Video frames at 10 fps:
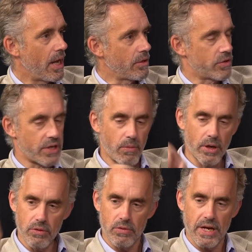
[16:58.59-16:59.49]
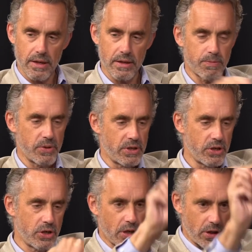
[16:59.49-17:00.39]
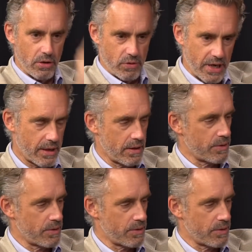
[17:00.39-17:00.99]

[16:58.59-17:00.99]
and you say, well, you take this position and you take